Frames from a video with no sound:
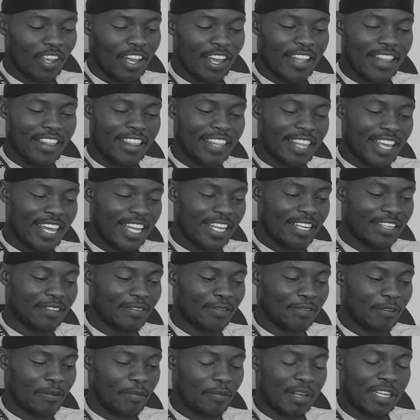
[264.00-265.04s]
and
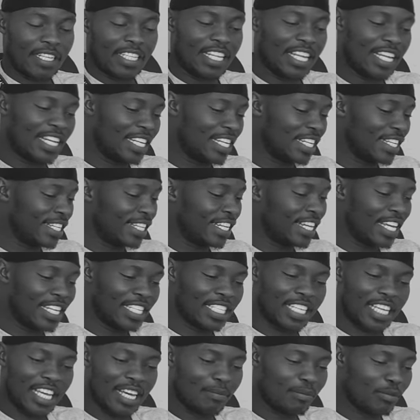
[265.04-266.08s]
then but then
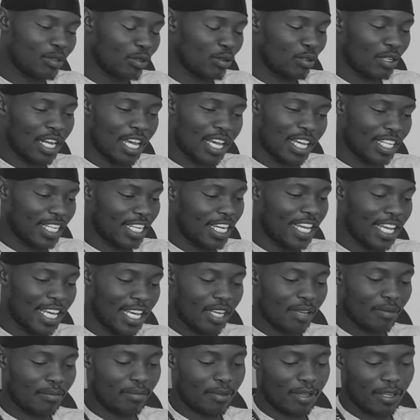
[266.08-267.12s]
kept on like
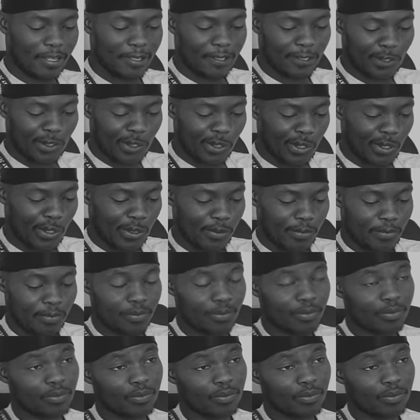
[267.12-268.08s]
nagging me so, so this is around